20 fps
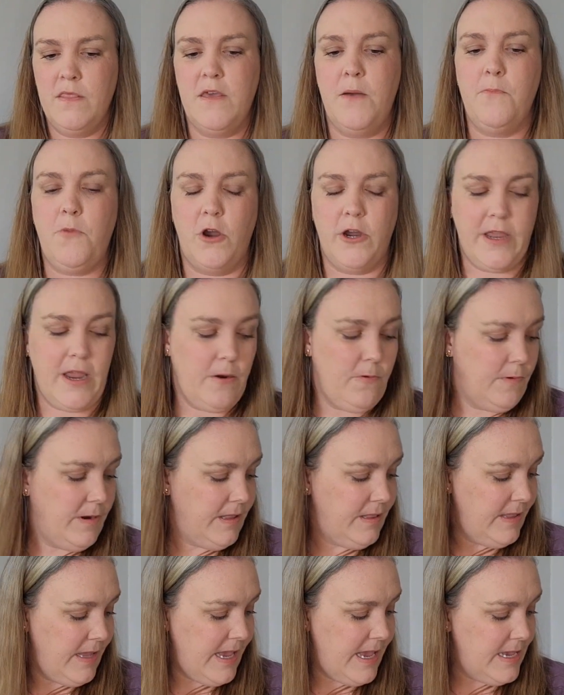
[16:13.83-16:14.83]
market
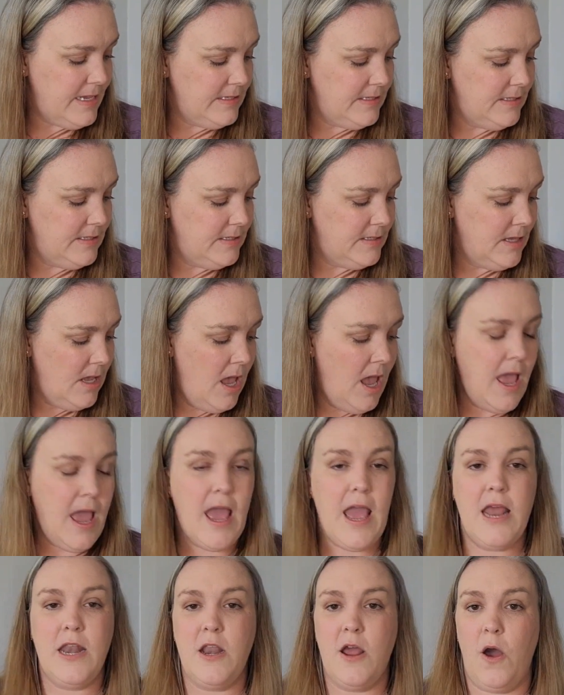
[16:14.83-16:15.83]
release
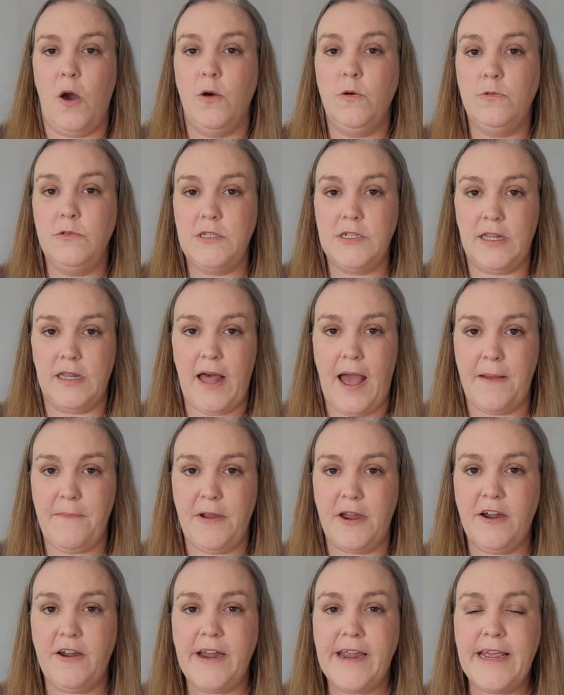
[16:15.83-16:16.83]
and Ode to
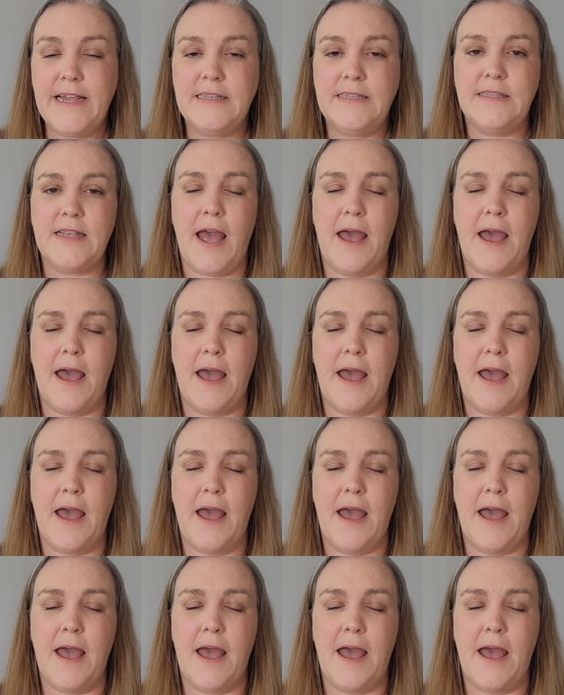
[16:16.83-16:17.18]
Libraries.